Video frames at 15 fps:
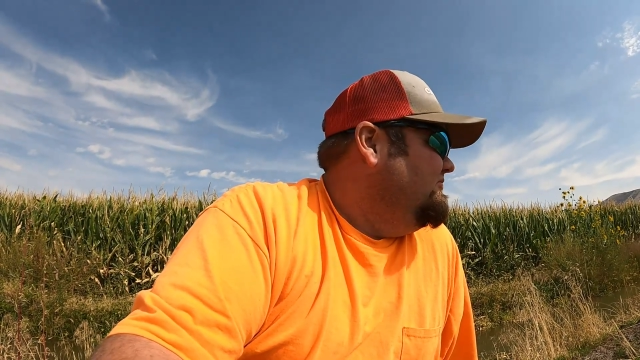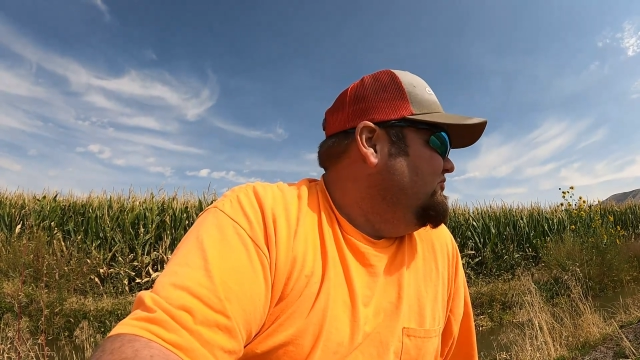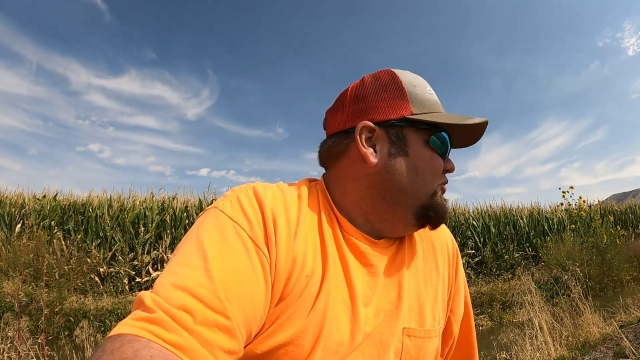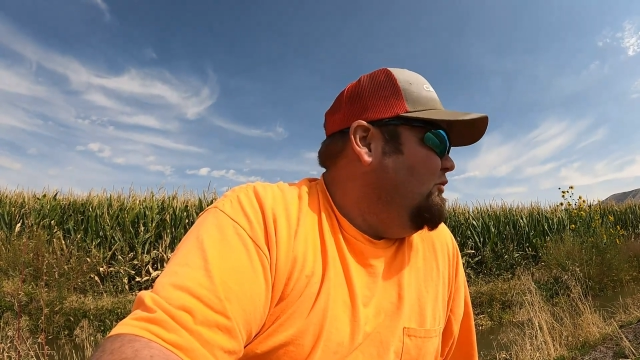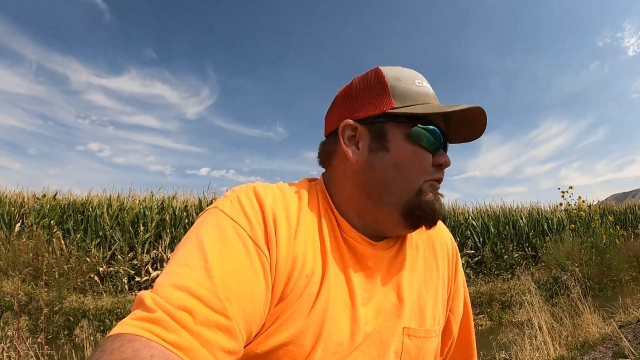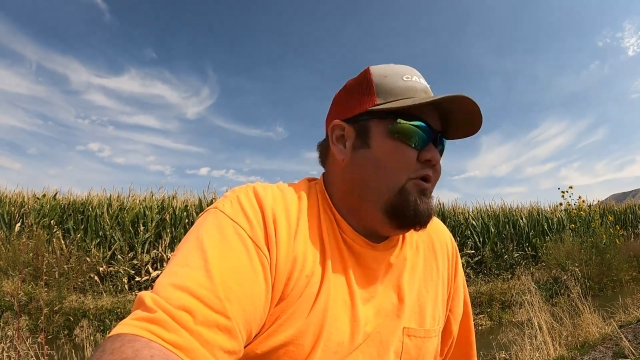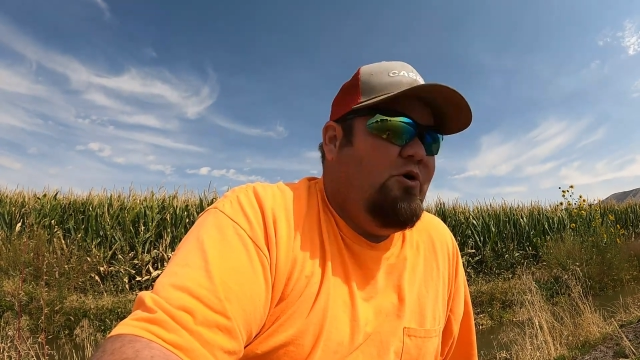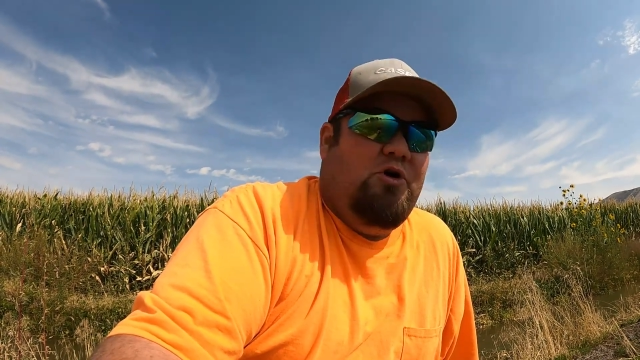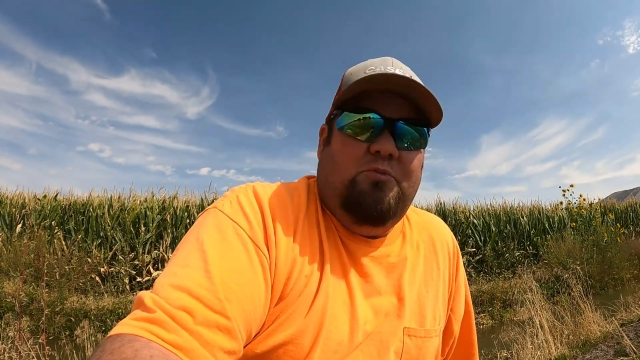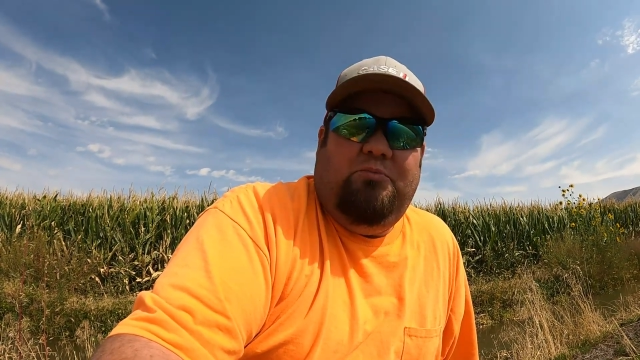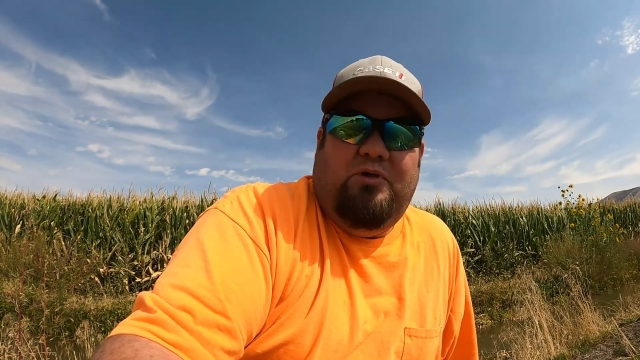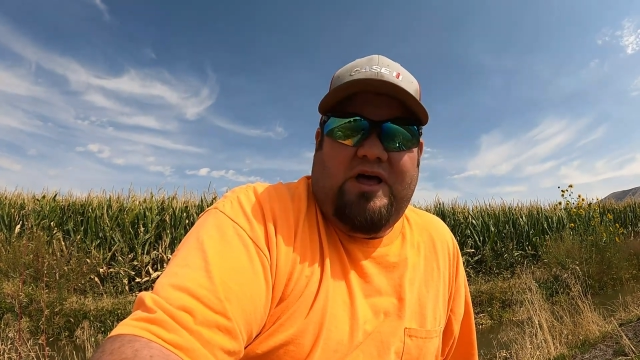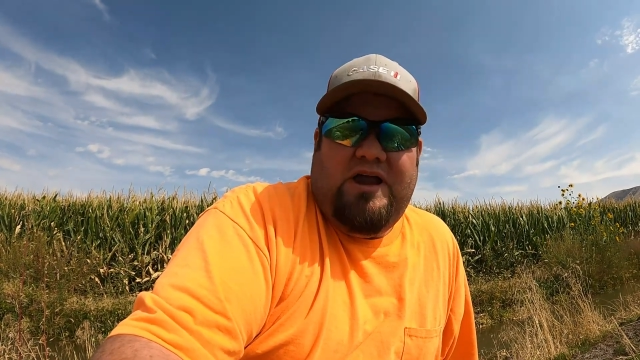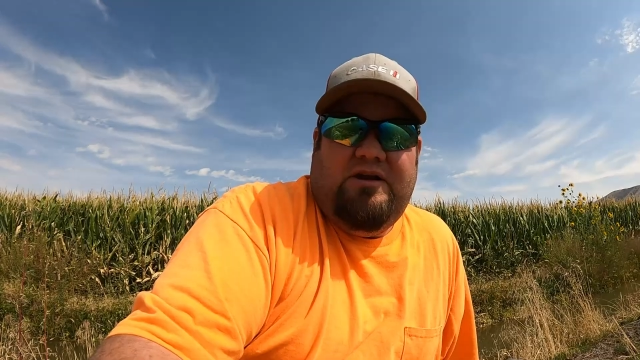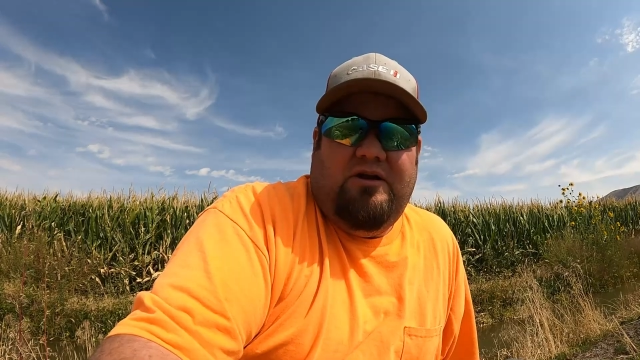So if we were to
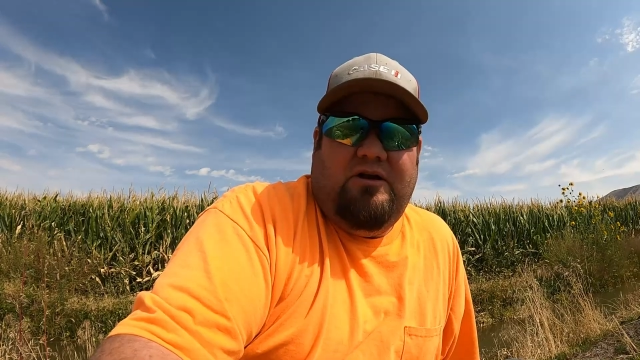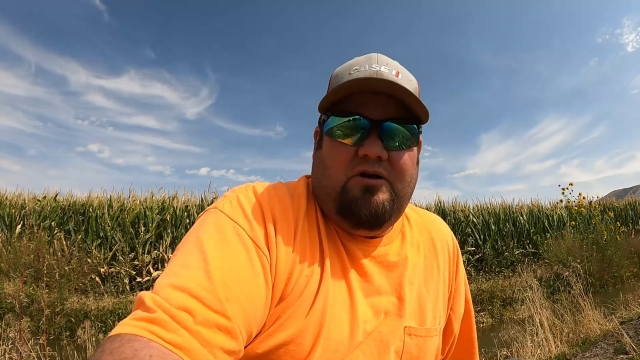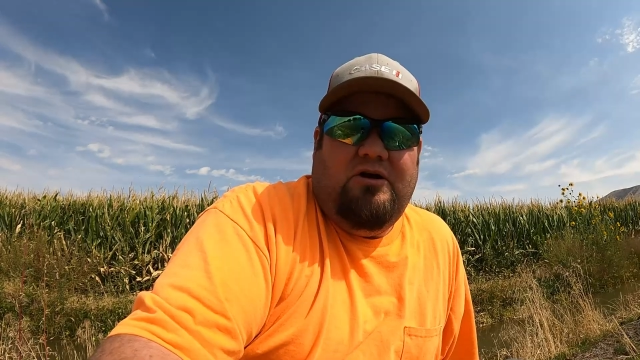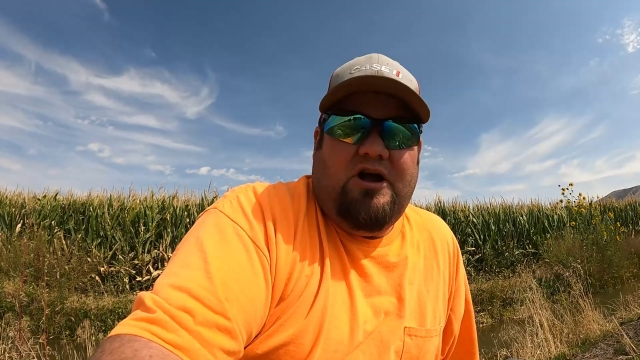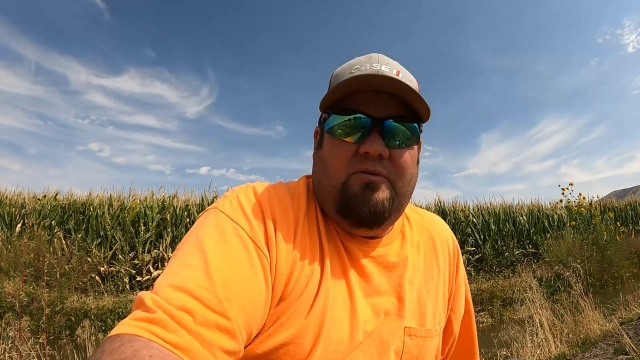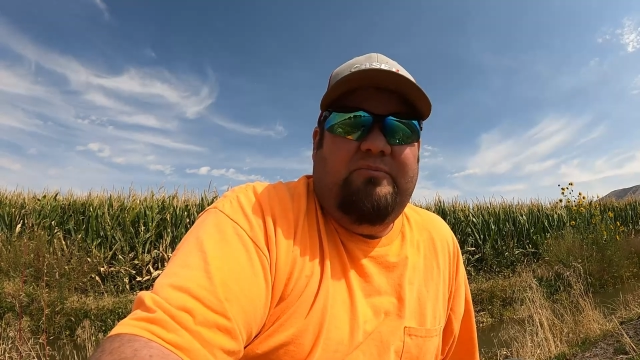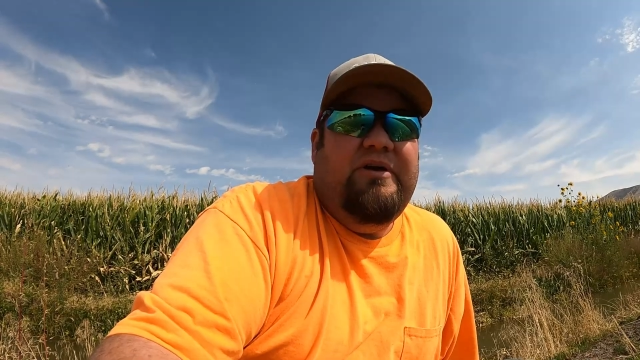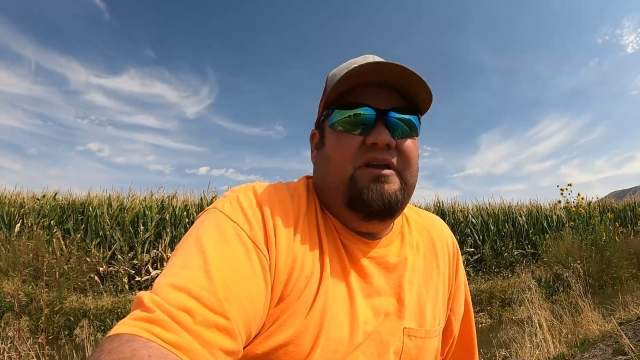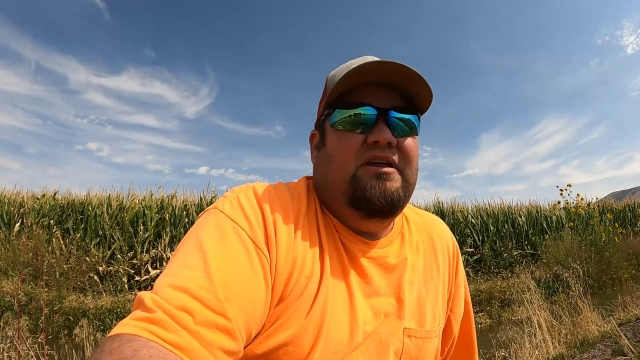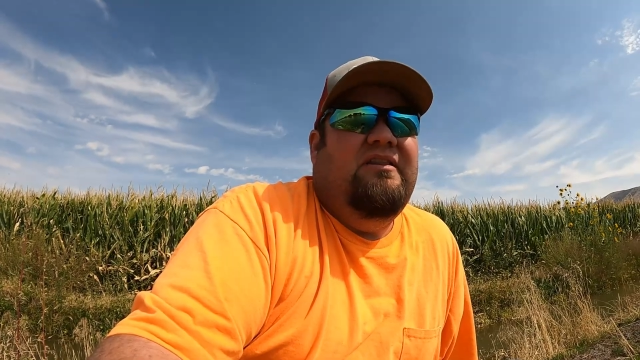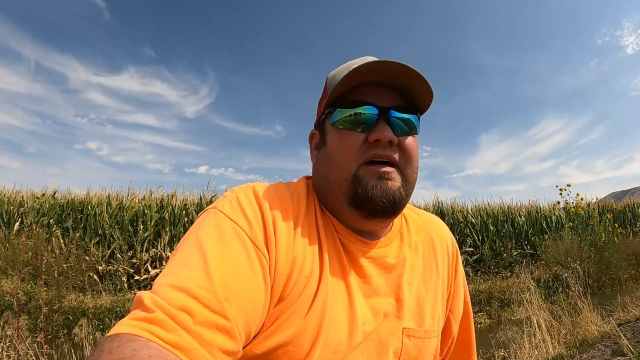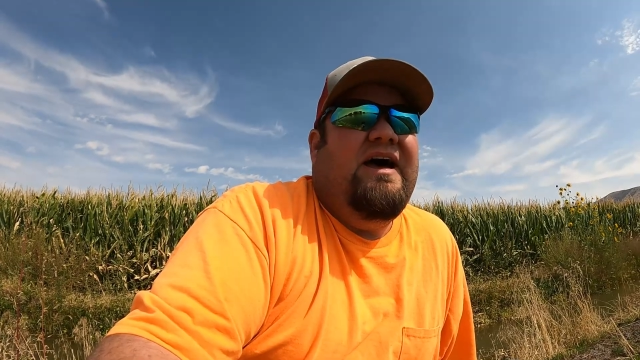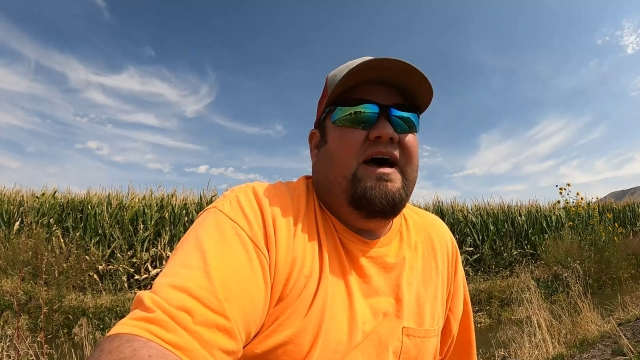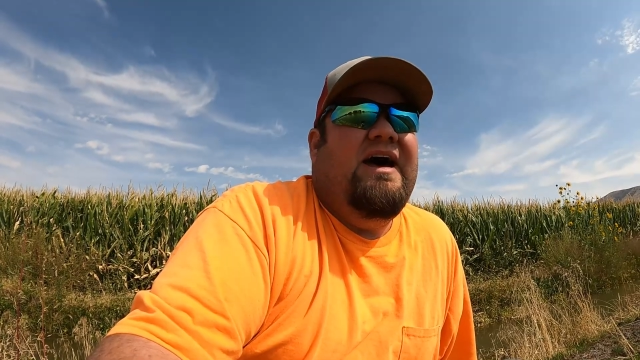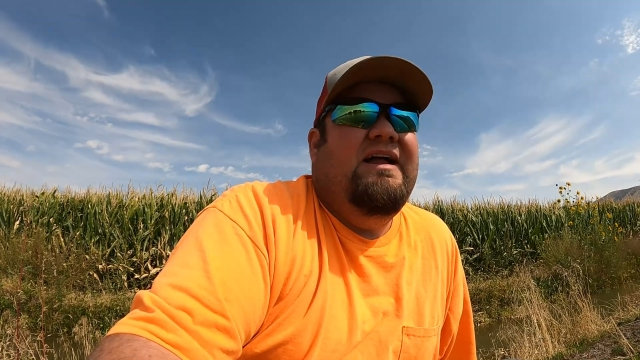plant our crop into
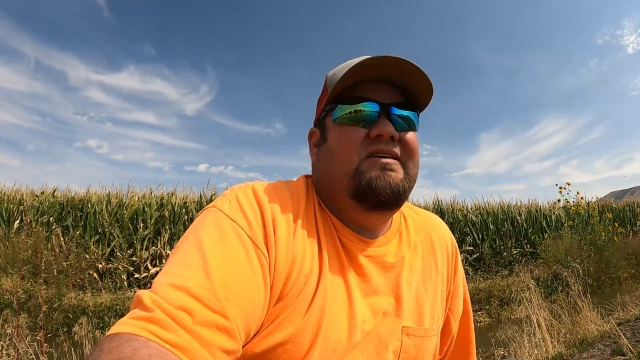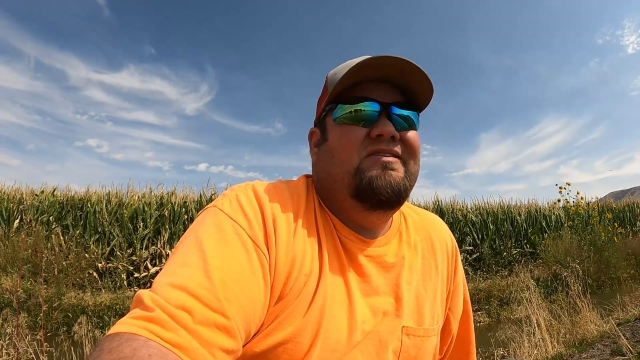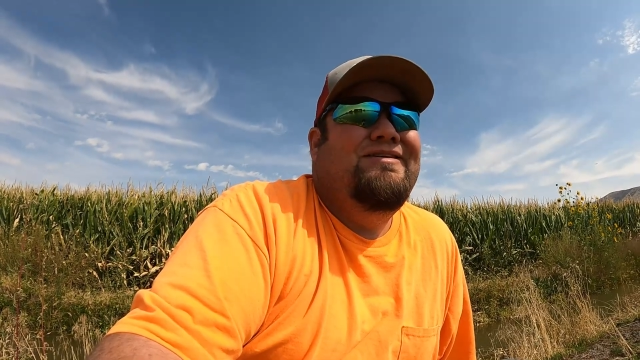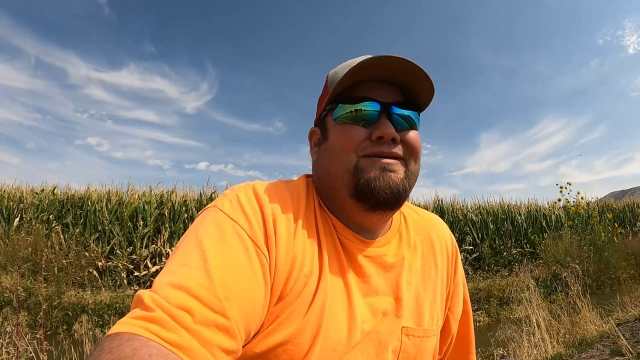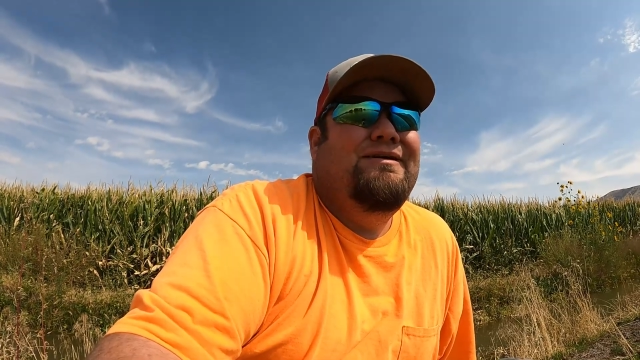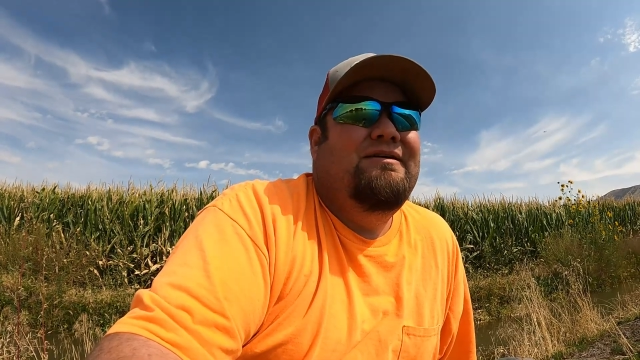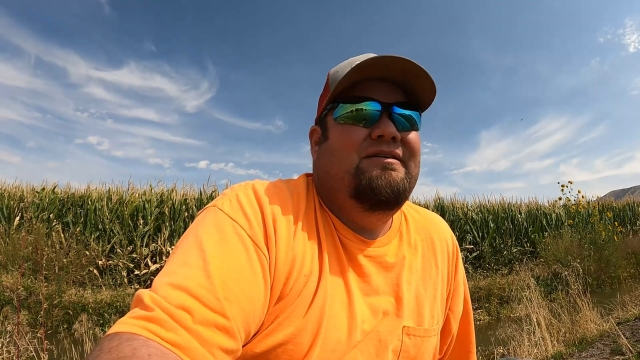that,